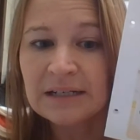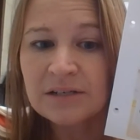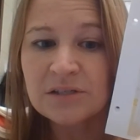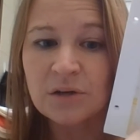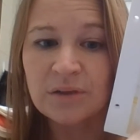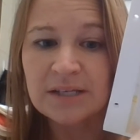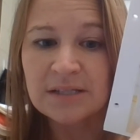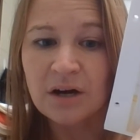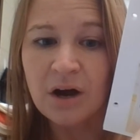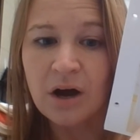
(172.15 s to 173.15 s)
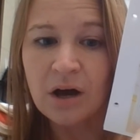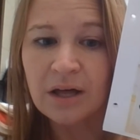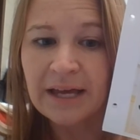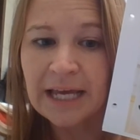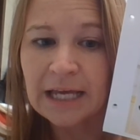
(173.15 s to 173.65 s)
So these are all
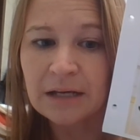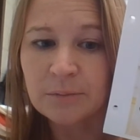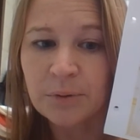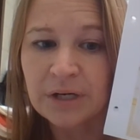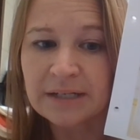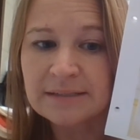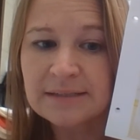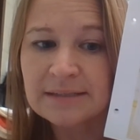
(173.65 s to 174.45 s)
handprints,